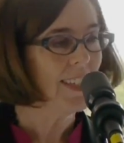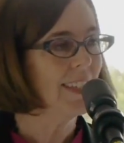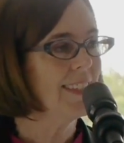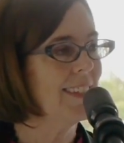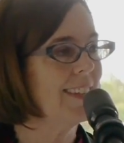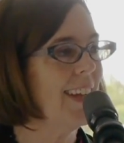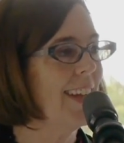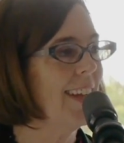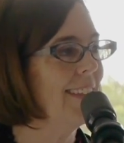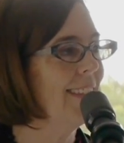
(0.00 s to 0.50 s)

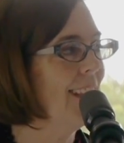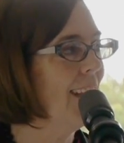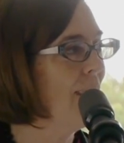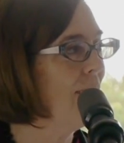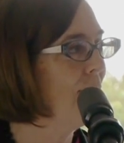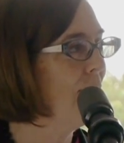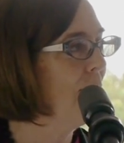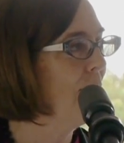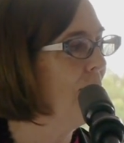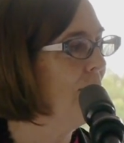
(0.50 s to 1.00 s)
state
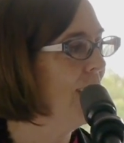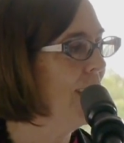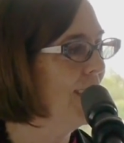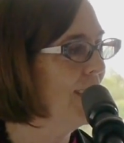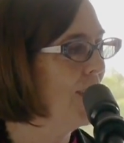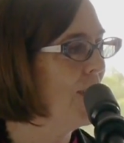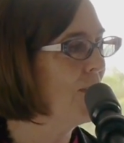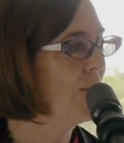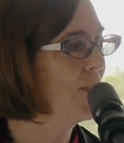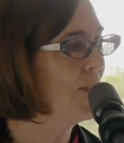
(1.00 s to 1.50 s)
level
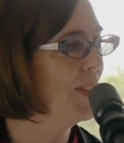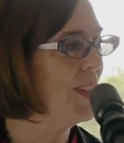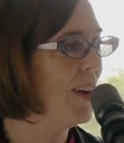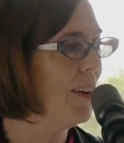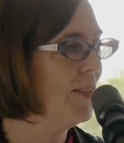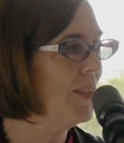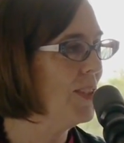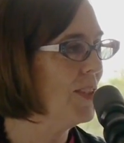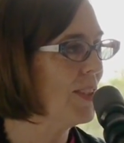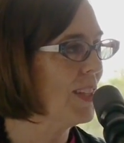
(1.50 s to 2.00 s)
and local
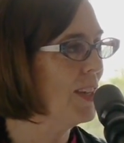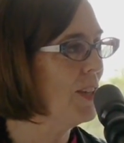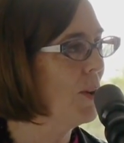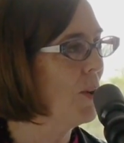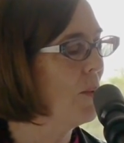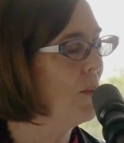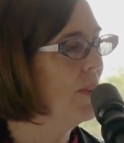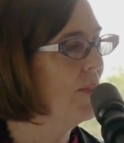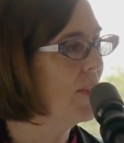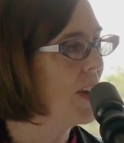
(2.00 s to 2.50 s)
levels. I
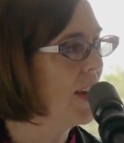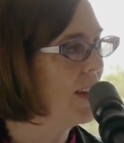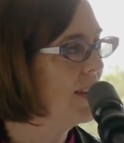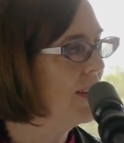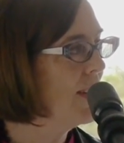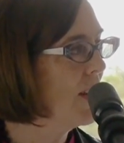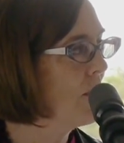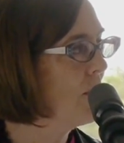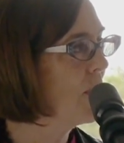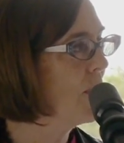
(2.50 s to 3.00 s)
know we've got
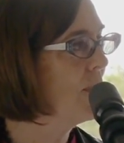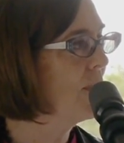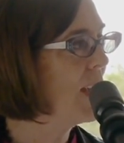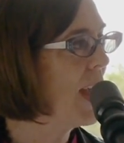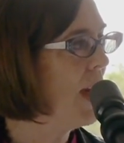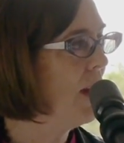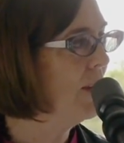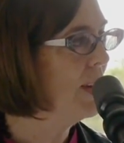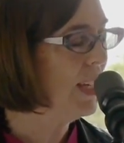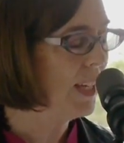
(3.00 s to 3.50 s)
a number of
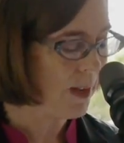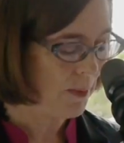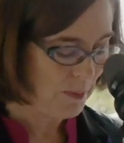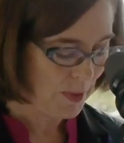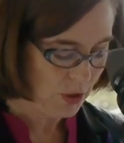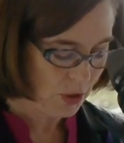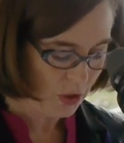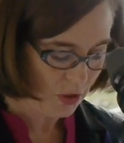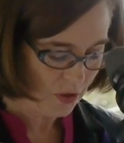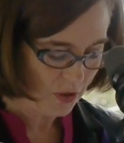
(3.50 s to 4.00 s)
county
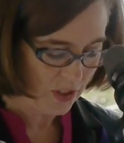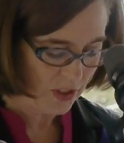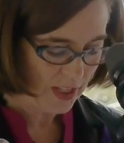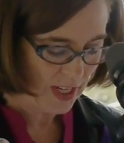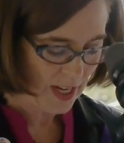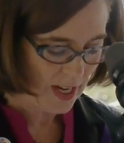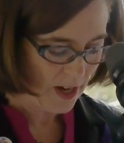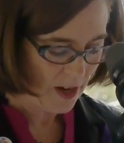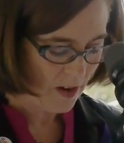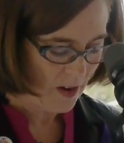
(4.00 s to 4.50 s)

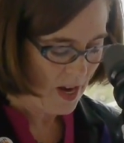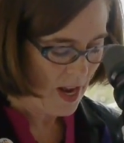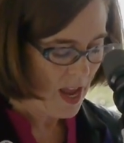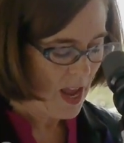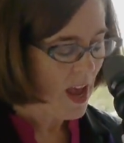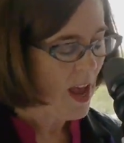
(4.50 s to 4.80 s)
commissioners here.